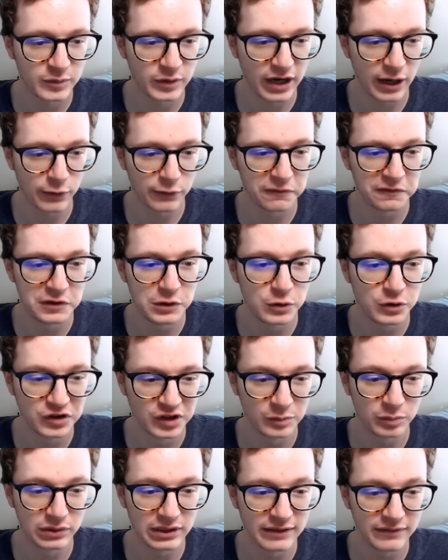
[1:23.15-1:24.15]
but I refuse
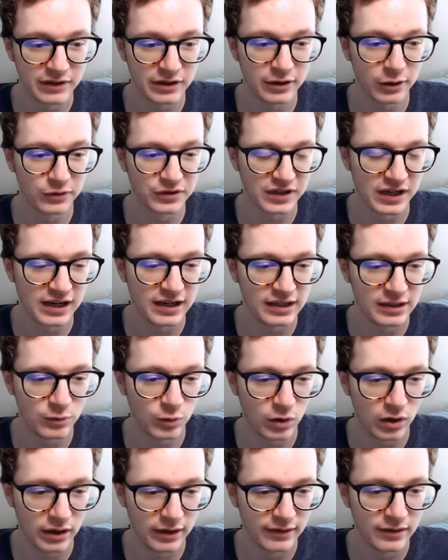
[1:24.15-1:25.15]
to believe that there's
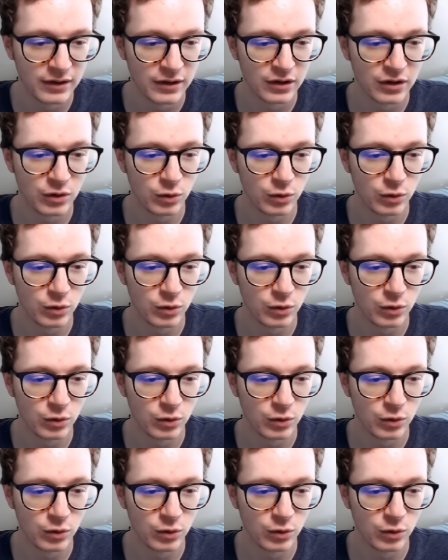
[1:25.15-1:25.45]
anyone